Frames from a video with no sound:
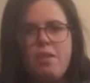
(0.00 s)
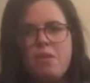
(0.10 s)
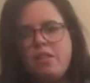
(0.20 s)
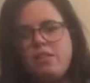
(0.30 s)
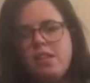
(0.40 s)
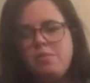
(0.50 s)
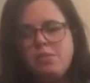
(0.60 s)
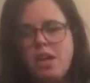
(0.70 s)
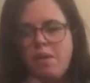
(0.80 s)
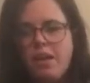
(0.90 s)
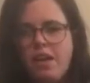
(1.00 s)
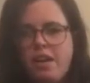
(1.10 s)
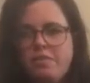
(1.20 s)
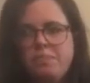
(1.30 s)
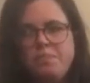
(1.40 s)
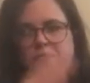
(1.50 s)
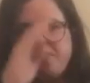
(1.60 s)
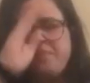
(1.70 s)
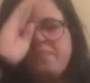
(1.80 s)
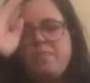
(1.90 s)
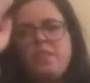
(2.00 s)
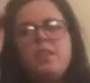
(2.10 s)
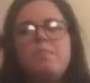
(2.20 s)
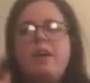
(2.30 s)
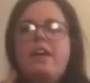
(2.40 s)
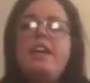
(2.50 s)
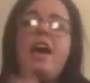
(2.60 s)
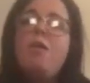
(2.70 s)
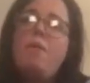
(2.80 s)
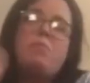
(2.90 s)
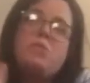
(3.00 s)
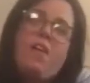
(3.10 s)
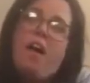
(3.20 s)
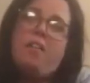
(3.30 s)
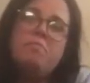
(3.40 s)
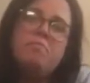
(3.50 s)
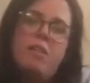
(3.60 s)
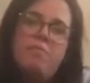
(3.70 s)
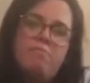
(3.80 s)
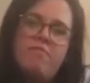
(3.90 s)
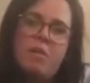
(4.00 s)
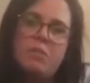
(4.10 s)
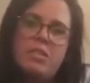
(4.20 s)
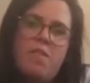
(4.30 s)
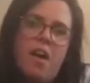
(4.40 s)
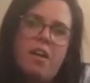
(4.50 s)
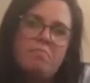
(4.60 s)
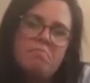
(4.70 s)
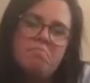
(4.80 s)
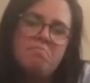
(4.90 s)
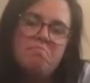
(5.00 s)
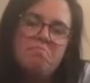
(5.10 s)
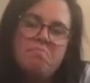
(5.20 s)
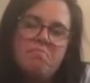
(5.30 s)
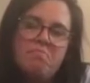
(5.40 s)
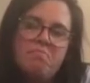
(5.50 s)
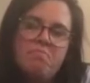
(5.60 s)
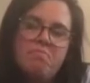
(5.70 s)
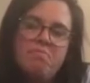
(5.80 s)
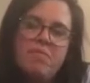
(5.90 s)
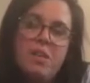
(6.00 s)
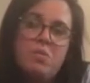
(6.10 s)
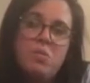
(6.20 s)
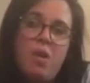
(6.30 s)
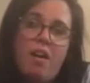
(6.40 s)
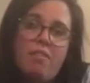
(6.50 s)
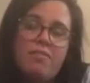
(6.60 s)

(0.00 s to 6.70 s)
but at the same time, I get it. But now mom's fine. My family's fine. But it was rough.